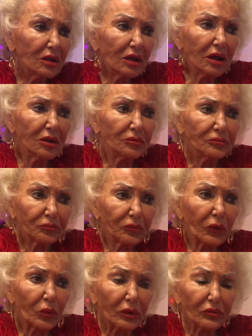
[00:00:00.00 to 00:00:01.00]
And
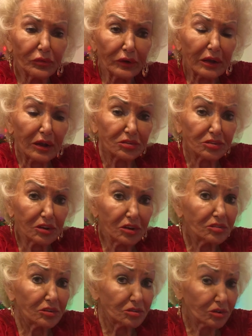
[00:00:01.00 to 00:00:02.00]
what a forecast it
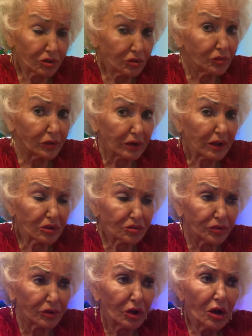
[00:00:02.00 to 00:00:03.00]
is, it's a good forecast
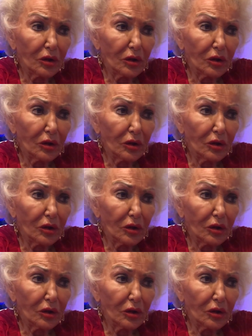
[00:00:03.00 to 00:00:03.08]
for you.